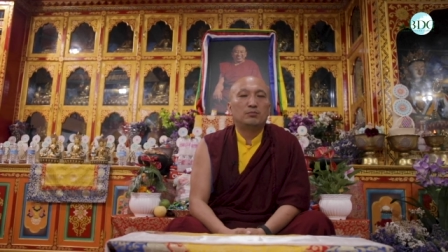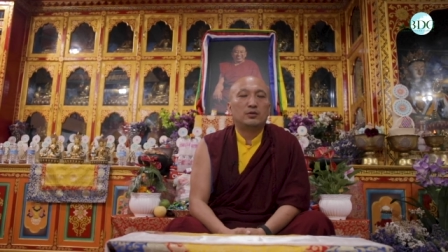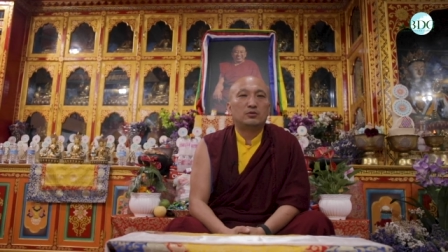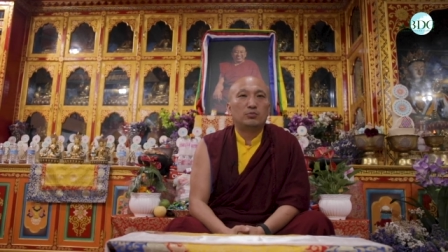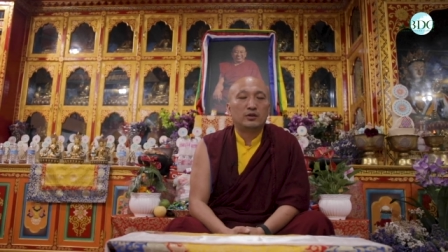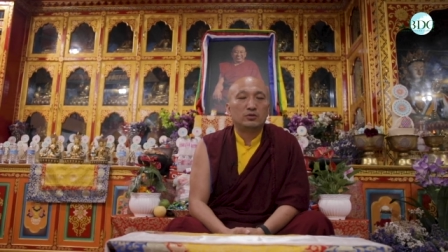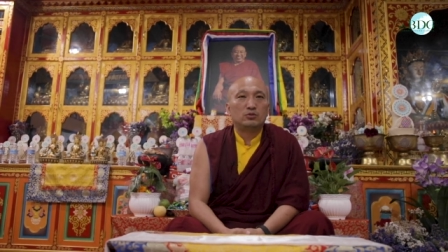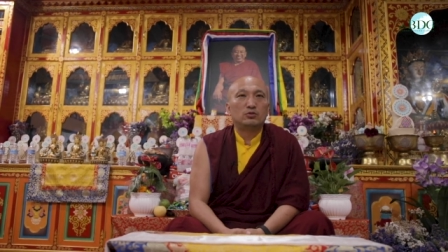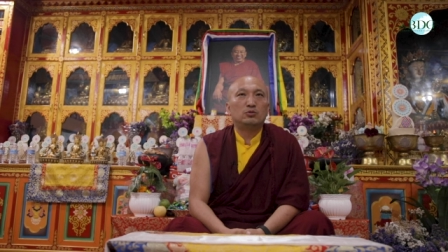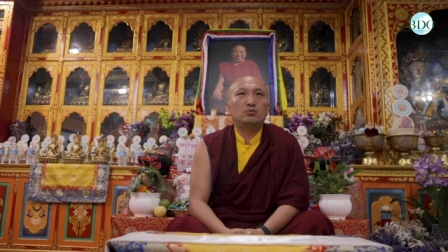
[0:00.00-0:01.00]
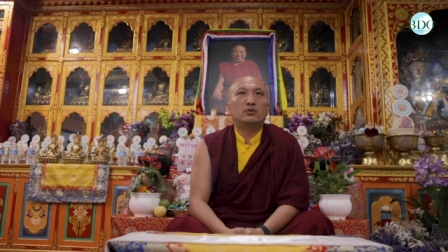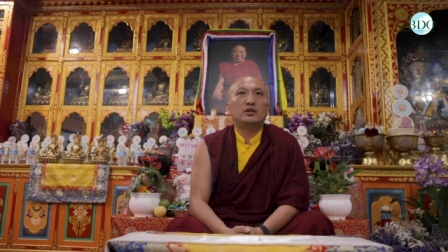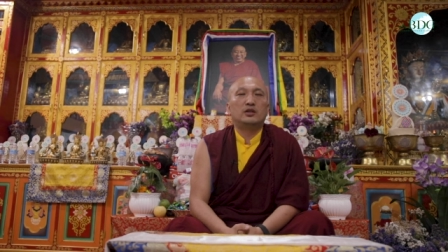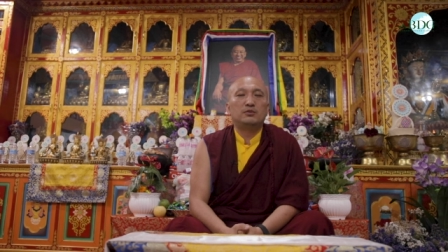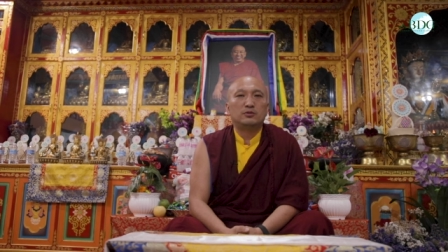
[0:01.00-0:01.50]
But when you
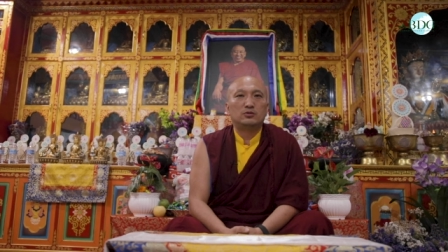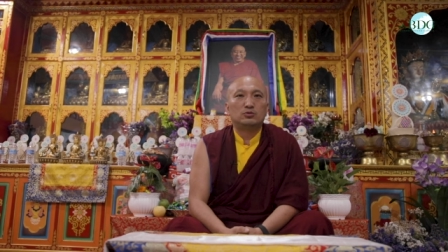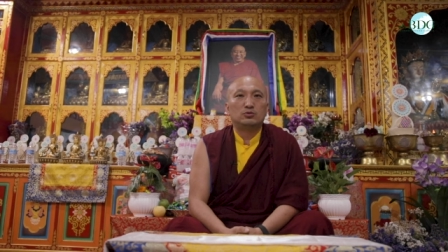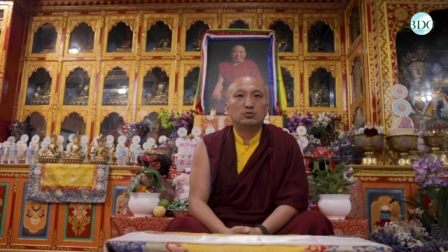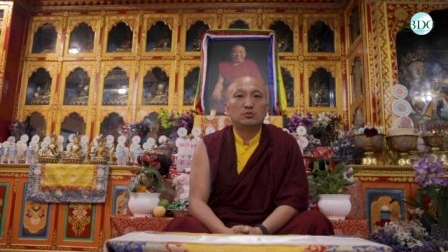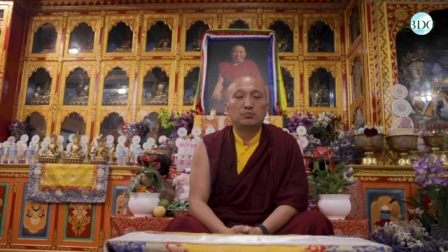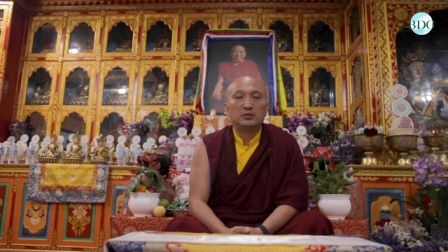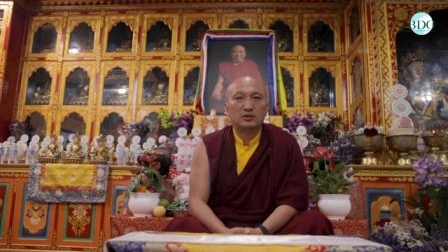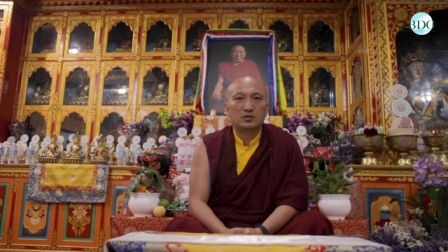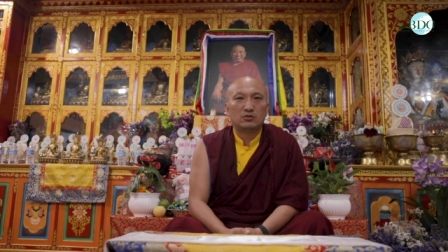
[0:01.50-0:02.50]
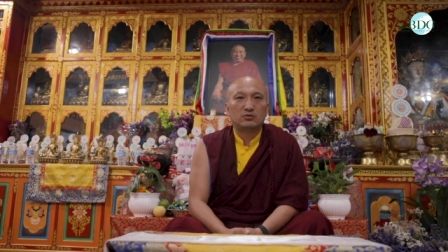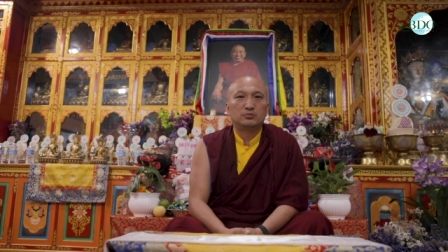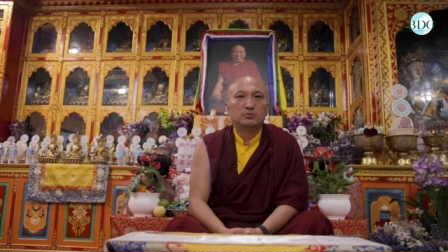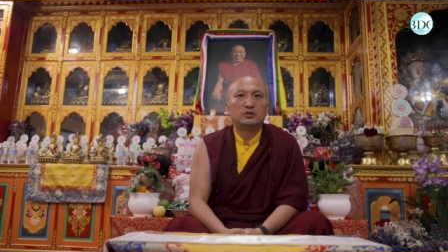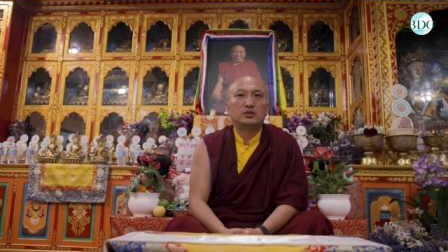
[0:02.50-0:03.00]
were able to meet Thrangu
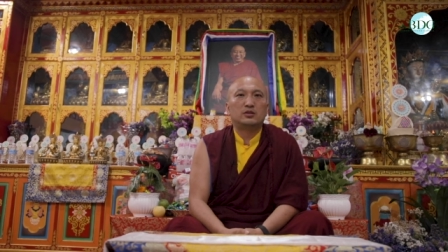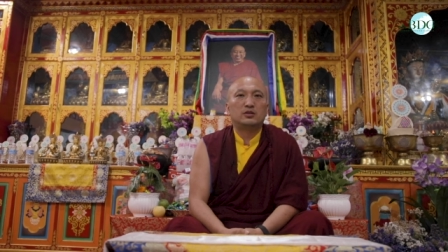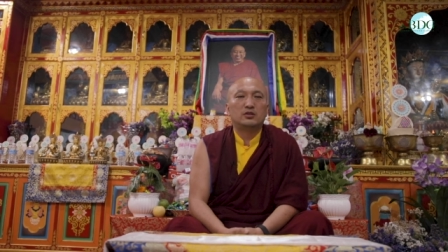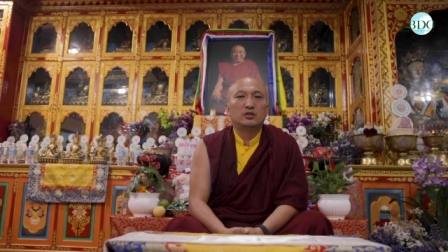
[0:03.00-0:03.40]
Rinpoche,